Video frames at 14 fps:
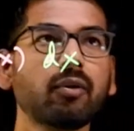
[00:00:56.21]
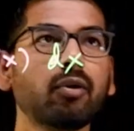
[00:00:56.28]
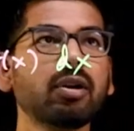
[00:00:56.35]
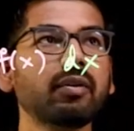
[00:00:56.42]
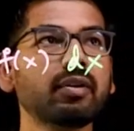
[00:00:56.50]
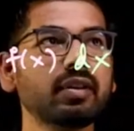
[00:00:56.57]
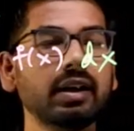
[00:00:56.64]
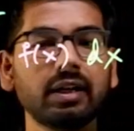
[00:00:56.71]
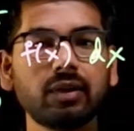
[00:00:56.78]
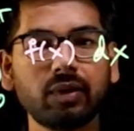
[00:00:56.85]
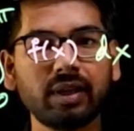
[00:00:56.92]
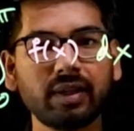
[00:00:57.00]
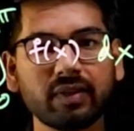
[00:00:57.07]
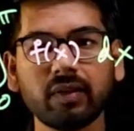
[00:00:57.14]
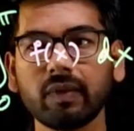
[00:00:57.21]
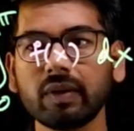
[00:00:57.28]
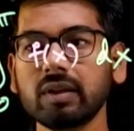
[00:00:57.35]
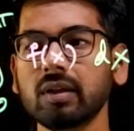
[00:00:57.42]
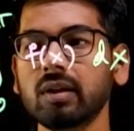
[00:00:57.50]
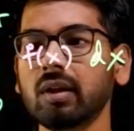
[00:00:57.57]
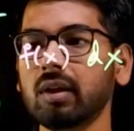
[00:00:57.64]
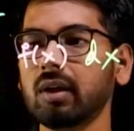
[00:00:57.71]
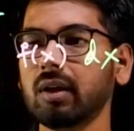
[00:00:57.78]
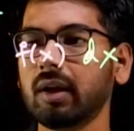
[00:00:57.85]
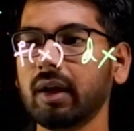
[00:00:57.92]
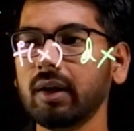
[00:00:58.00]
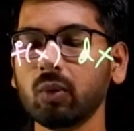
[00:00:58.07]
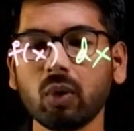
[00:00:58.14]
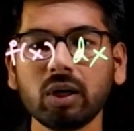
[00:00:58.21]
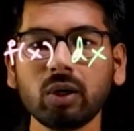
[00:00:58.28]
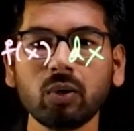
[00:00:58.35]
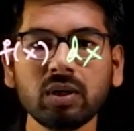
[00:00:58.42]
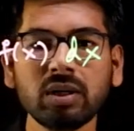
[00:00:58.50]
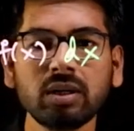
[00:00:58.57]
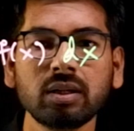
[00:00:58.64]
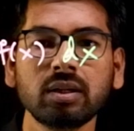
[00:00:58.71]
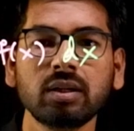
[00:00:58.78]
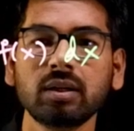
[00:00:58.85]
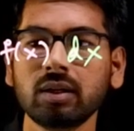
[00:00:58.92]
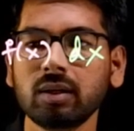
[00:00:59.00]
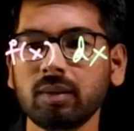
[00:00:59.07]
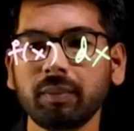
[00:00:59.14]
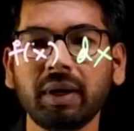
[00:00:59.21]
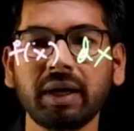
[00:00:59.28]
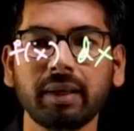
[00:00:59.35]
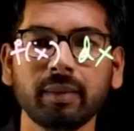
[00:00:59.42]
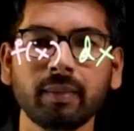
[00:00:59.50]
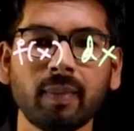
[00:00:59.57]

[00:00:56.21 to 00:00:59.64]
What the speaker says: whatever the interval is given, and 1 over pi.